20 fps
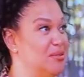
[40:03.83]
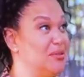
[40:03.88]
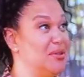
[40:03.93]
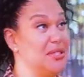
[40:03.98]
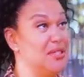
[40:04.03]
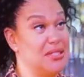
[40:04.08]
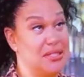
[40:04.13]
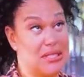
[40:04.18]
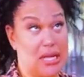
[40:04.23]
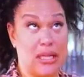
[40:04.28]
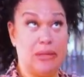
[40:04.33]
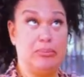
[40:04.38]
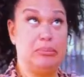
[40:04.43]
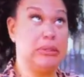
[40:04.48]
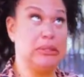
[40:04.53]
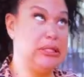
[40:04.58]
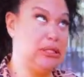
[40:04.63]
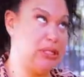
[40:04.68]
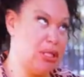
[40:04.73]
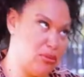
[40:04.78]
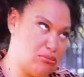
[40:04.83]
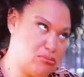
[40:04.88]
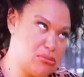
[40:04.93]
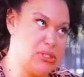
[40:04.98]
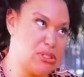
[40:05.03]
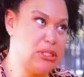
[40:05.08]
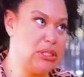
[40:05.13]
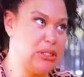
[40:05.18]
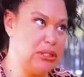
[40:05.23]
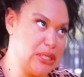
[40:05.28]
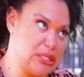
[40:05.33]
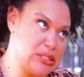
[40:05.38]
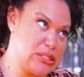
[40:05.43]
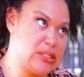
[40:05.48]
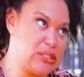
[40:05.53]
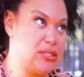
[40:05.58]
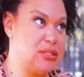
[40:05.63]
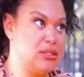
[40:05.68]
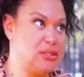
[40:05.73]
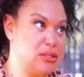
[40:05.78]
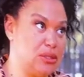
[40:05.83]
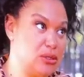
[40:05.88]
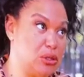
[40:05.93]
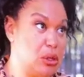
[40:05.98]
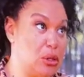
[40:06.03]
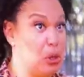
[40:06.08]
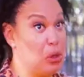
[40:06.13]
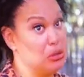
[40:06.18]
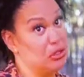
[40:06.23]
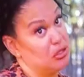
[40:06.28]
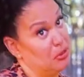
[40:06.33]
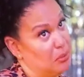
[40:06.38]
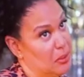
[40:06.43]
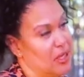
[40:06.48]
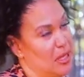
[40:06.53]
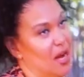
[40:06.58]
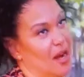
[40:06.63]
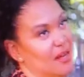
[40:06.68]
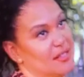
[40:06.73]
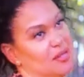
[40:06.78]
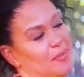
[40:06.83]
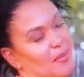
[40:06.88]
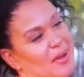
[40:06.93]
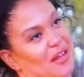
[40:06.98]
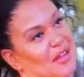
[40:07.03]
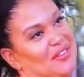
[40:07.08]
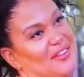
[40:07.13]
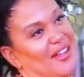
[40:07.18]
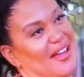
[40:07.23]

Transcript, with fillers: with a dollar for clumsy. Let's also be honest about